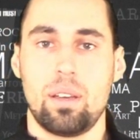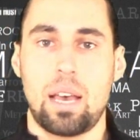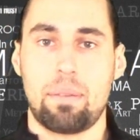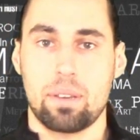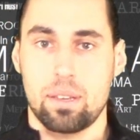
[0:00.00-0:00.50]

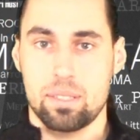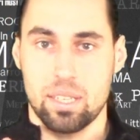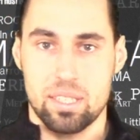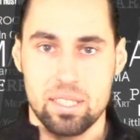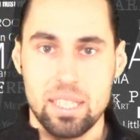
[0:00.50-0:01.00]
have
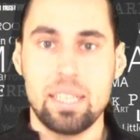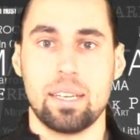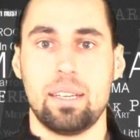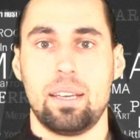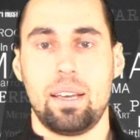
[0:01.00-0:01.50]

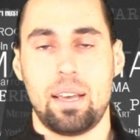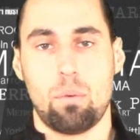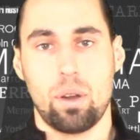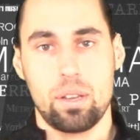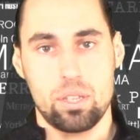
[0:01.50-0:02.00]
succeeded
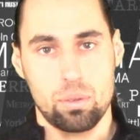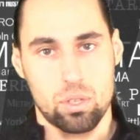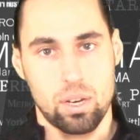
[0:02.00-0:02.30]
in what it is you were